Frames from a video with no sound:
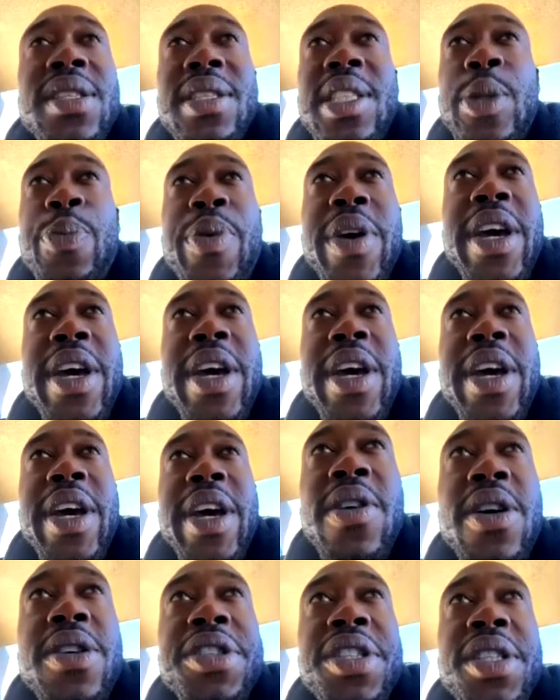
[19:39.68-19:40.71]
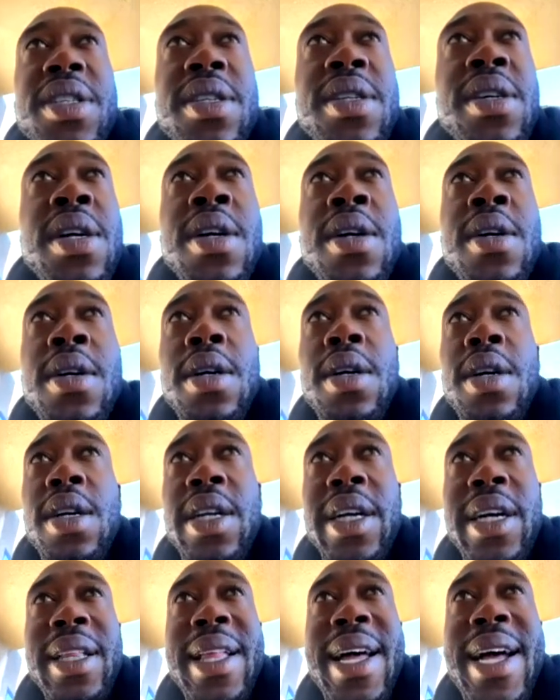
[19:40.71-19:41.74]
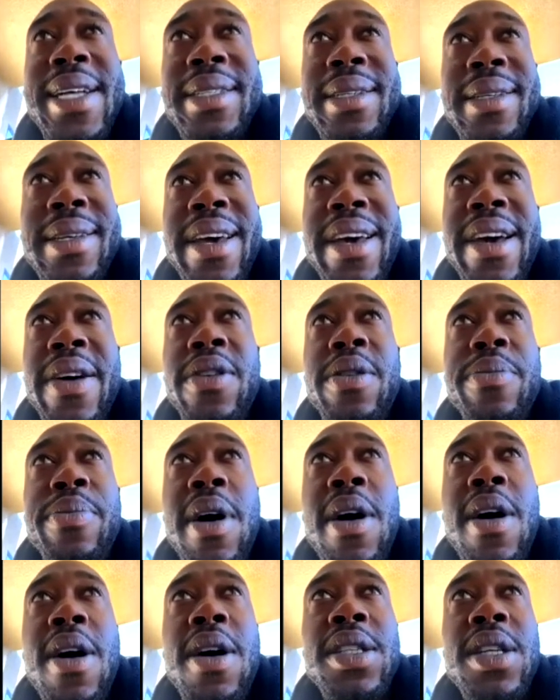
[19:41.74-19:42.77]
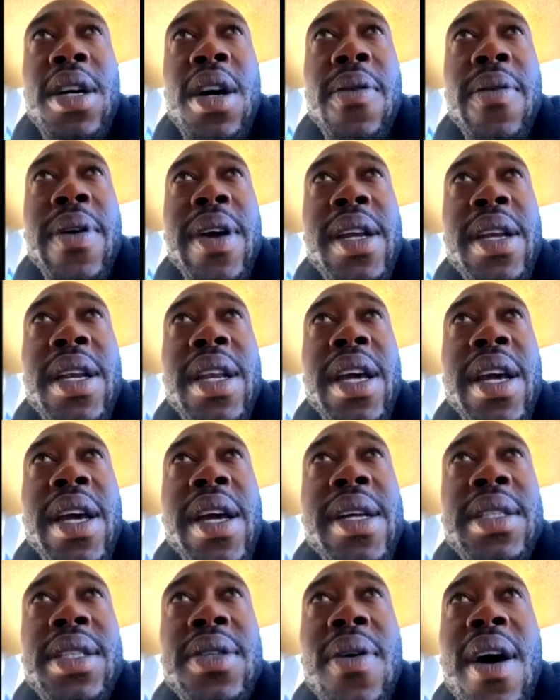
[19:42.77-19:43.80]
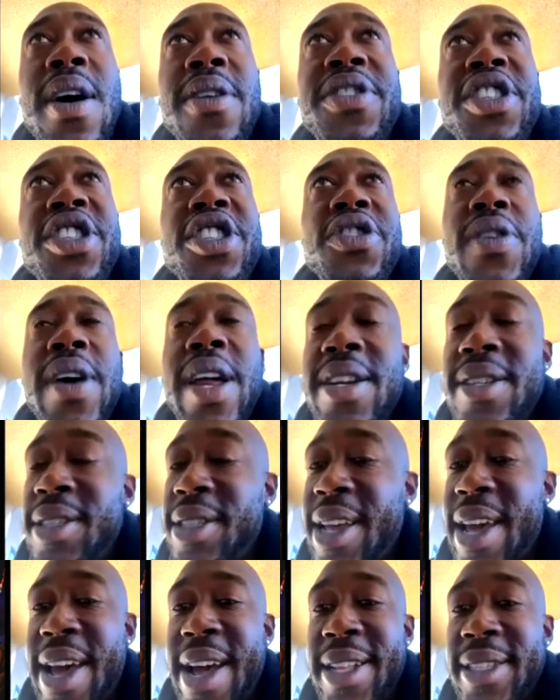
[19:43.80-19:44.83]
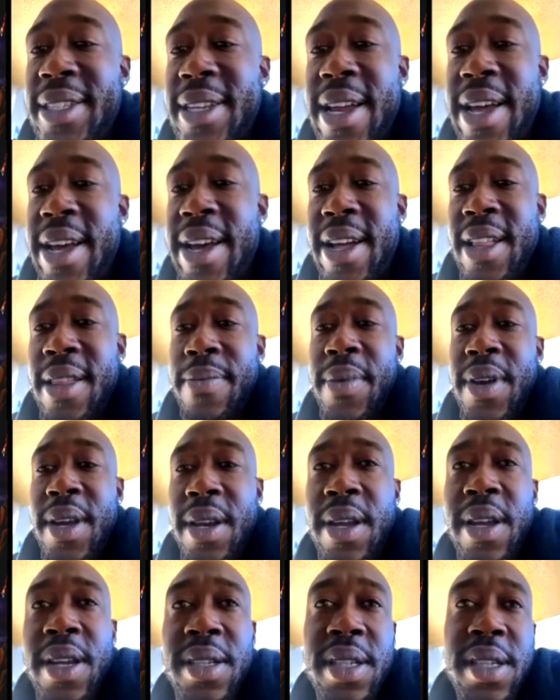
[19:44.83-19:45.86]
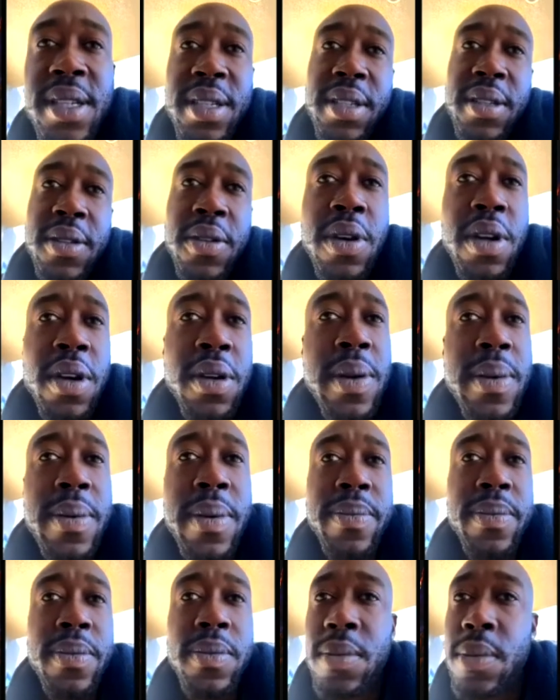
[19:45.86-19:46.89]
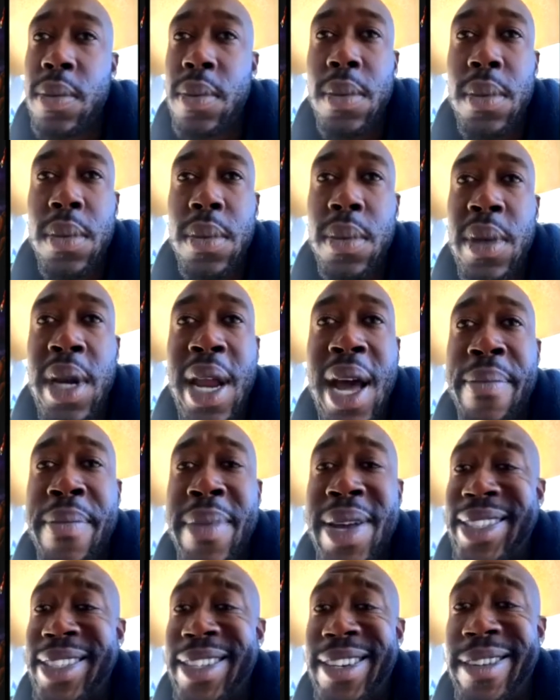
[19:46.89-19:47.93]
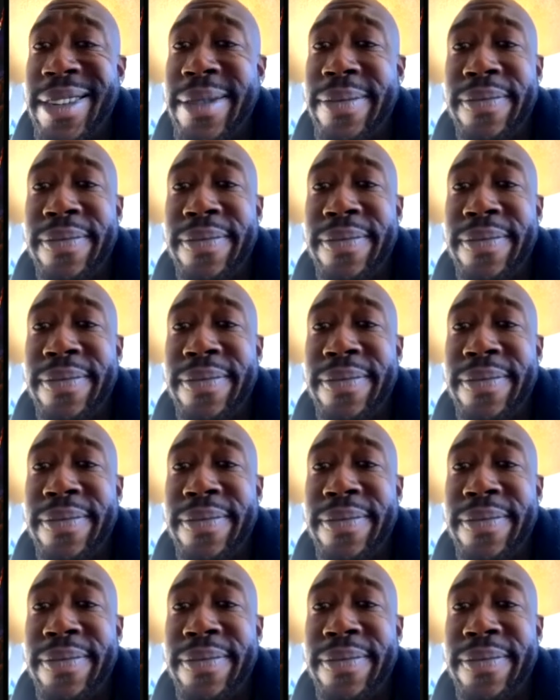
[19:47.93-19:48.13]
sped up version of the classic that El DeBarge already did. So I was just trying to just add to that element and just, not mess it up.